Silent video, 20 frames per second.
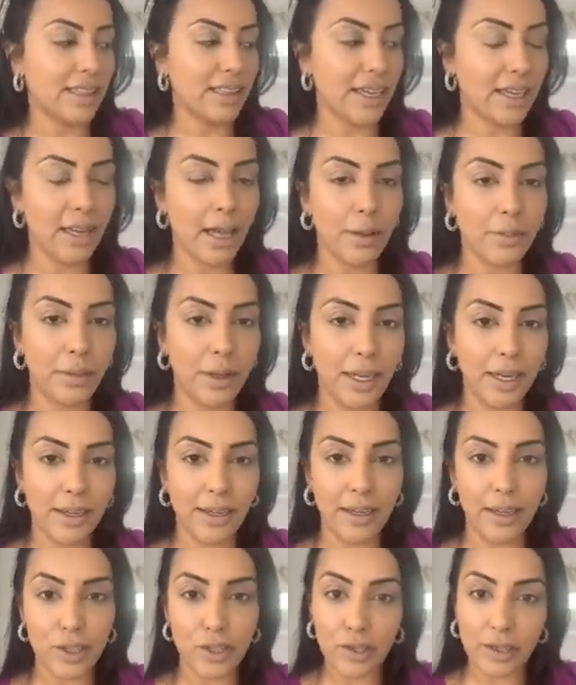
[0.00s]
They come in
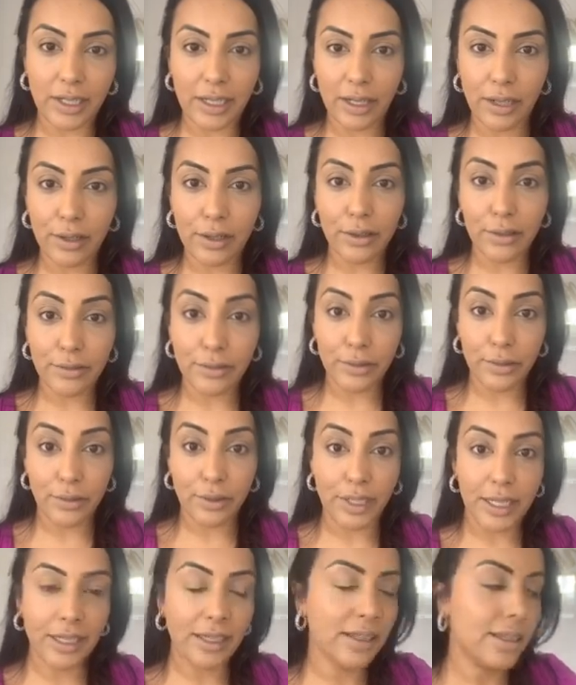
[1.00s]
a trio of
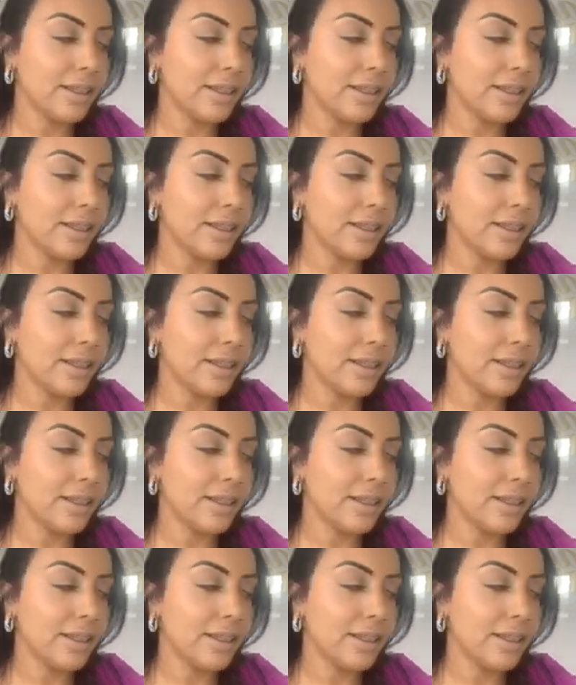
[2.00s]
3.